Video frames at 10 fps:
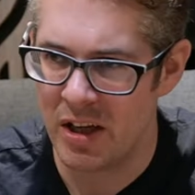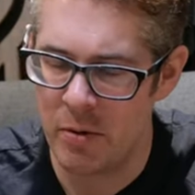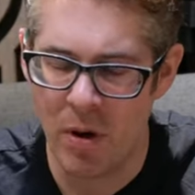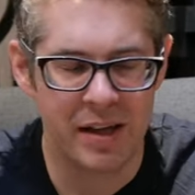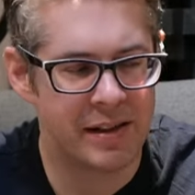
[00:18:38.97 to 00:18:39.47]

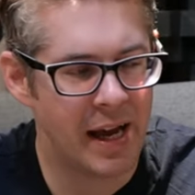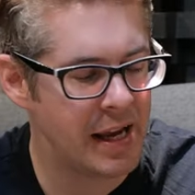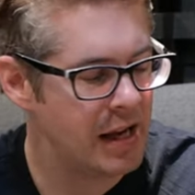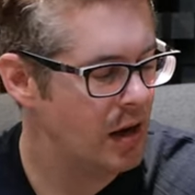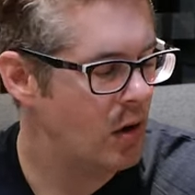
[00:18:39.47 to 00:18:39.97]
You might
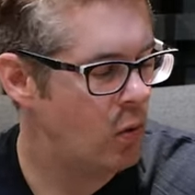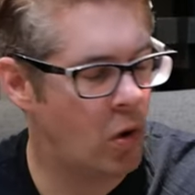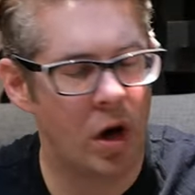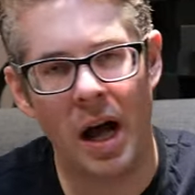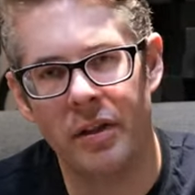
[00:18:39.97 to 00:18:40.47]
say,
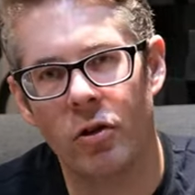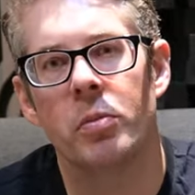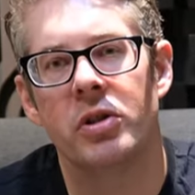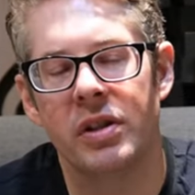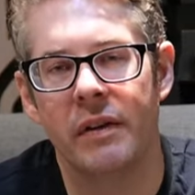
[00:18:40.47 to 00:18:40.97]
what other
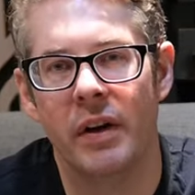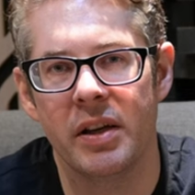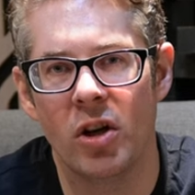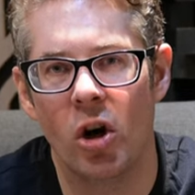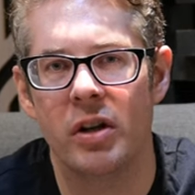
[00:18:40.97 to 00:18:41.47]
options have I
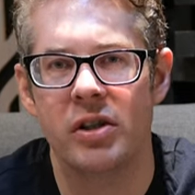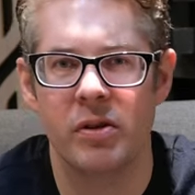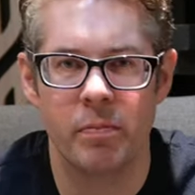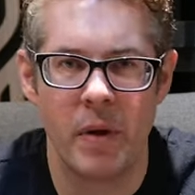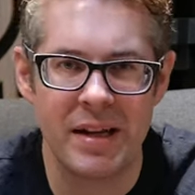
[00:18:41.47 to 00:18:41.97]
got
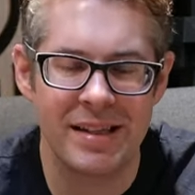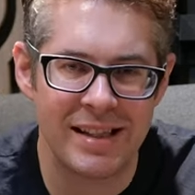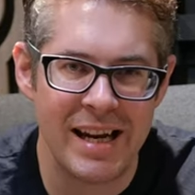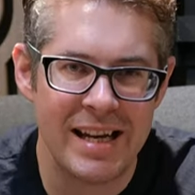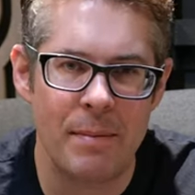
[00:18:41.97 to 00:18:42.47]
in
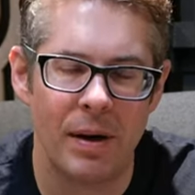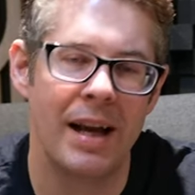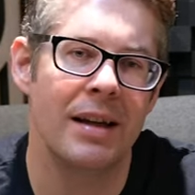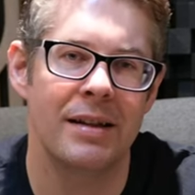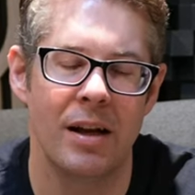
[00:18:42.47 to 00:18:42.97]
CD
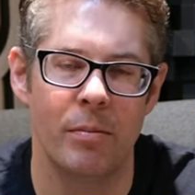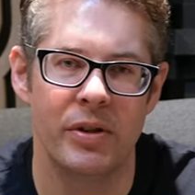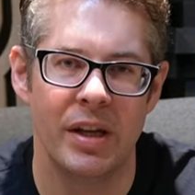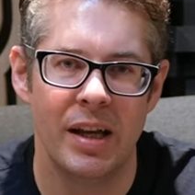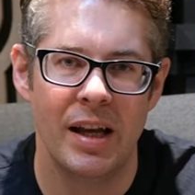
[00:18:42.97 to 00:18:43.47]
player terms